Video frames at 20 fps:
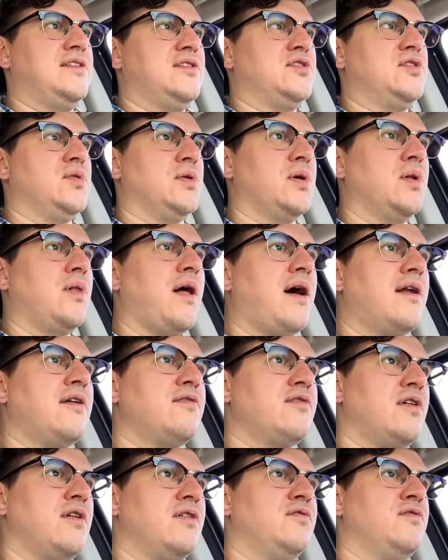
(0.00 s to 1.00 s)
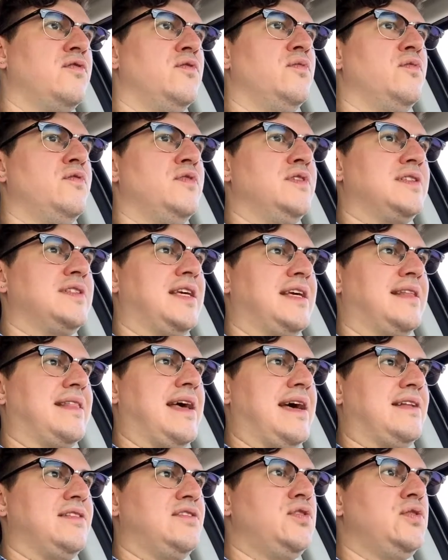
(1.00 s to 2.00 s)
Because there were a lot of kung fu movies like
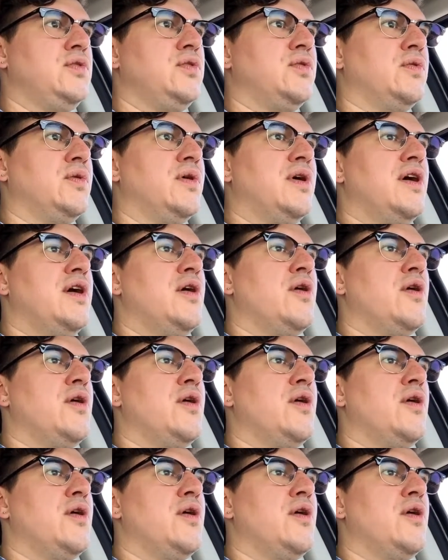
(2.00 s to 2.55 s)
that too,